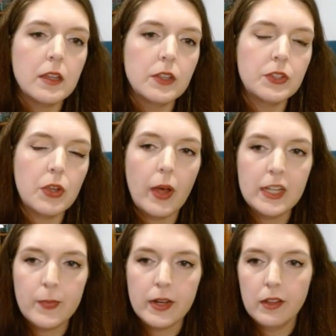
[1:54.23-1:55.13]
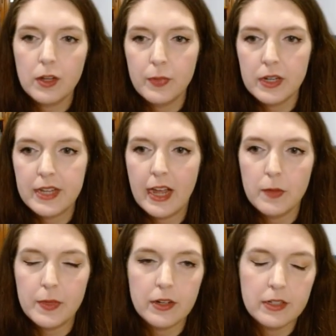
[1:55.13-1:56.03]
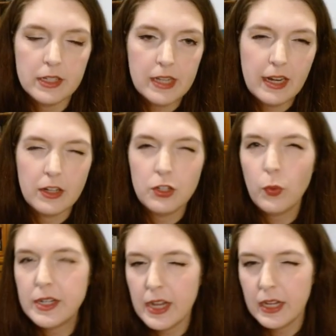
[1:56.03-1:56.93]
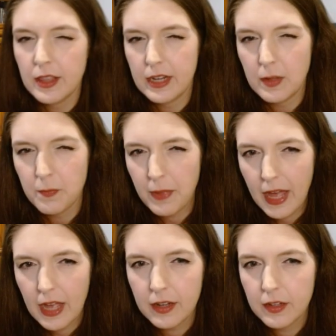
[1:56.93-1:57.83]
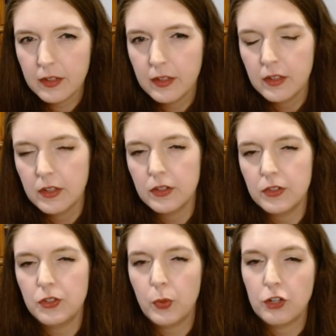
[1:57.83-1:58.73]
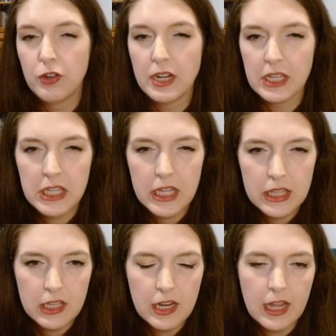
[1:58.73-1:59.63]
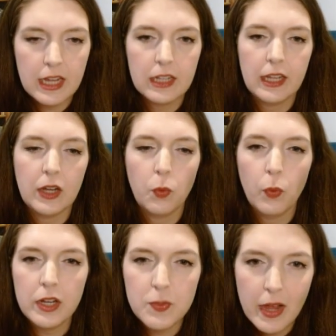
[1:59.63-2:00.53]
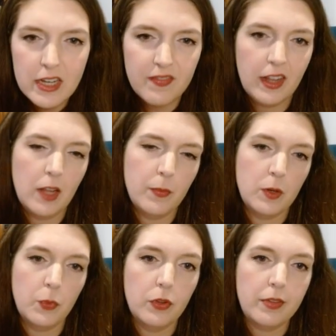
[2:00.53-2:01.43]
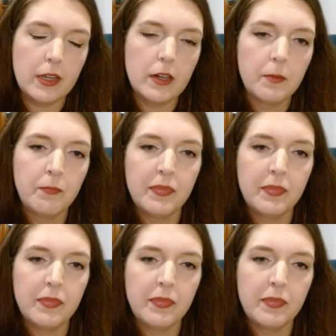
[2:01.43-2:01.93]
So I spent a little bit of time here deciding, do I take the knight back? Do I try to kick the knight? Like, what's my development move here?